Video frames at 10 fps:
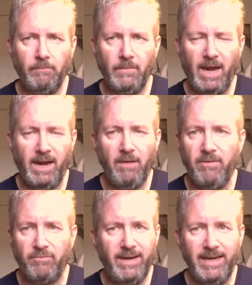and
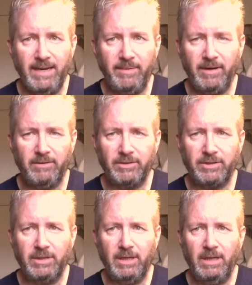only really
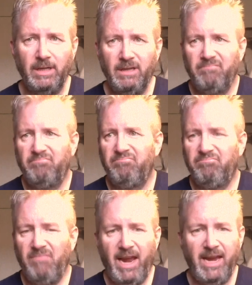because
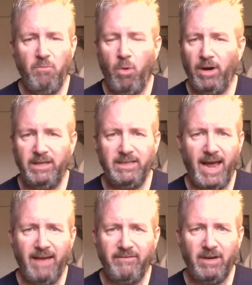he wanted to
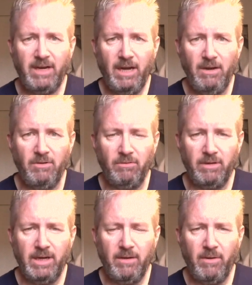have a go.
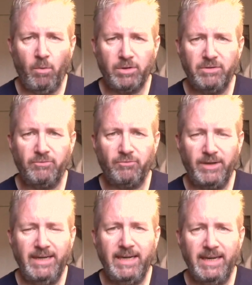You know, it wasn't
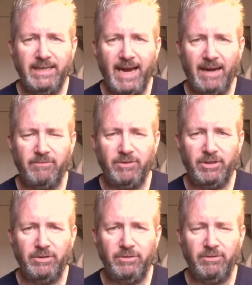really down
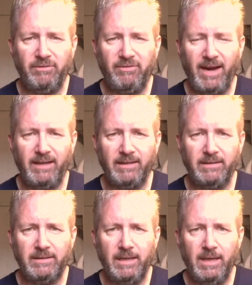to the fact
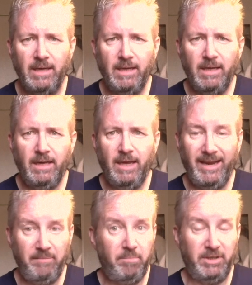that
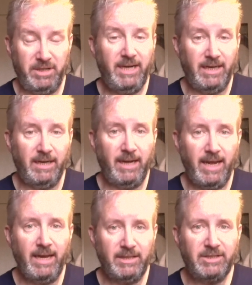he
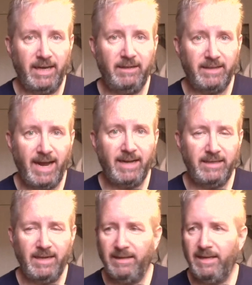particularly excelled at
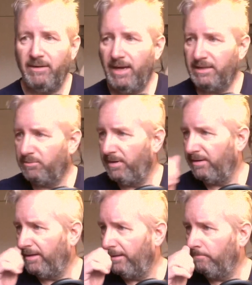it. I think, as
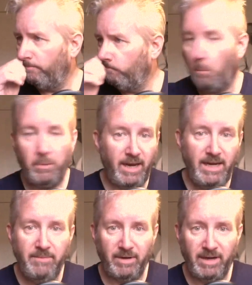with um, with
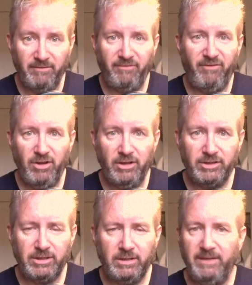anybody at
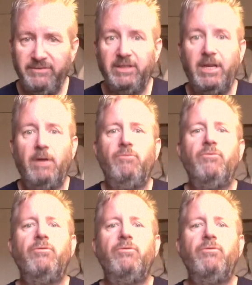first, if you don't